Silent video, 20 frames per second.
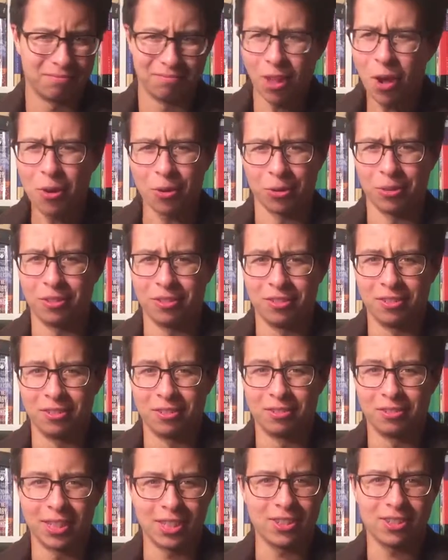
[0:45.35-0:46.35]
No.
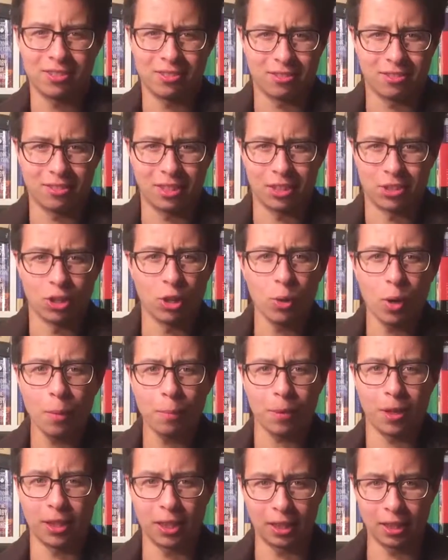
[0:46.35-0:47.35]
They show
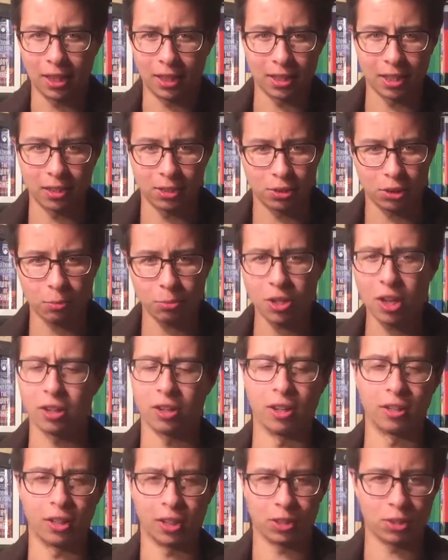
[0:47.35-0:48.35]
up and they get the job
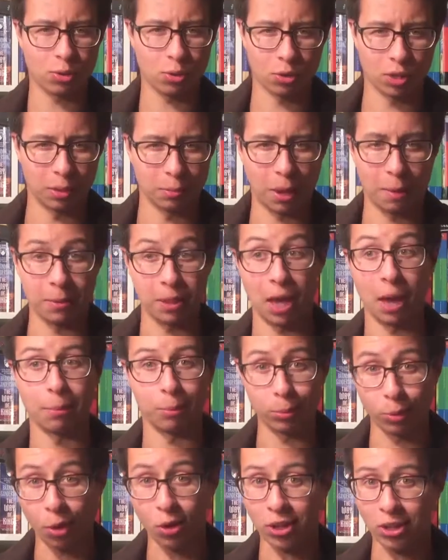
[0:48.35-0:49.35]
done. And sure, there might be a
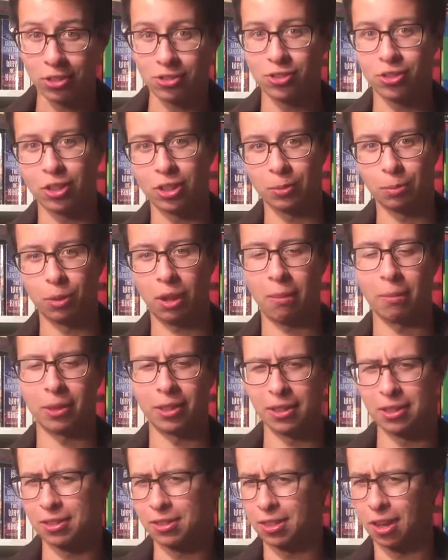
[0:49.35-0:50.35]
blockage that the plumber
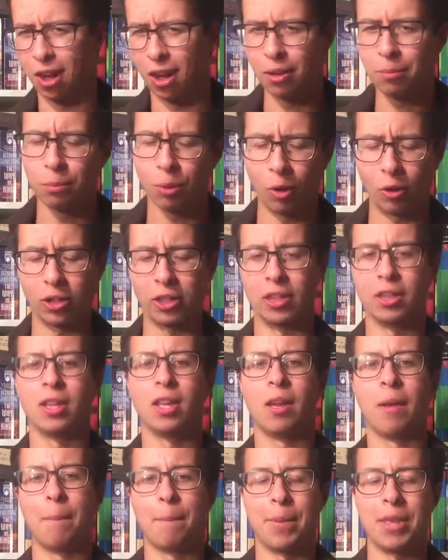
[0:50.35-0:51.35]
is unblocking,
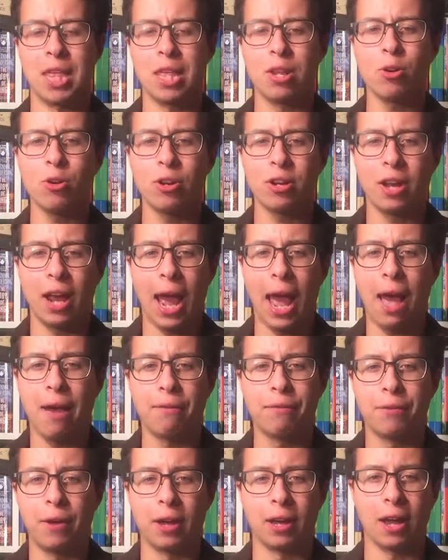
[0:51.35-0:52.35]
but they don't
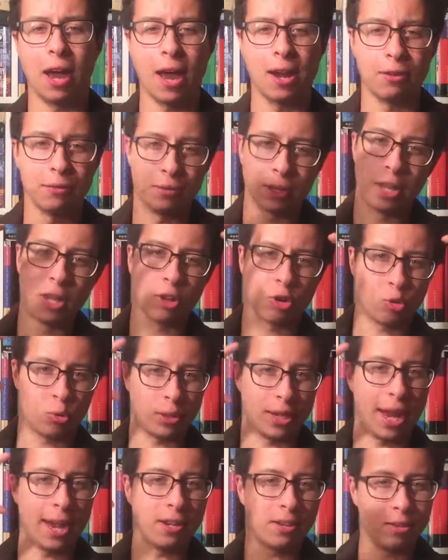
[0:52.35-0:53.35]
have a kind of
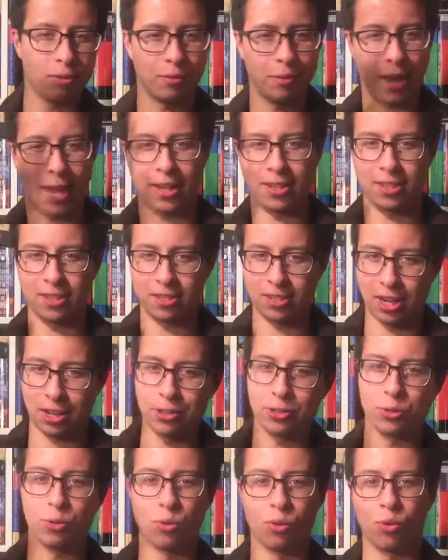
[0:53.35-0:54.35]
creative
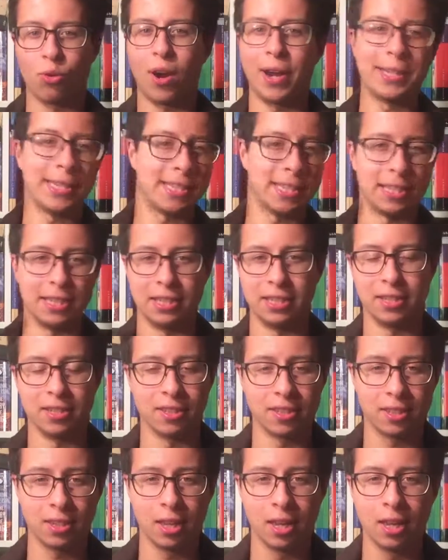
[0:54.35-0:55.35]
existential
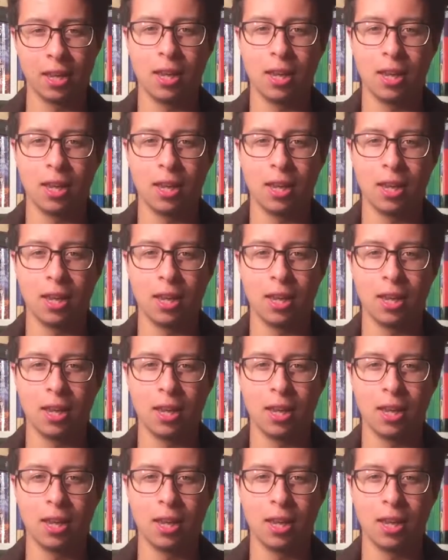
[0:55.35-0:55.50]
crises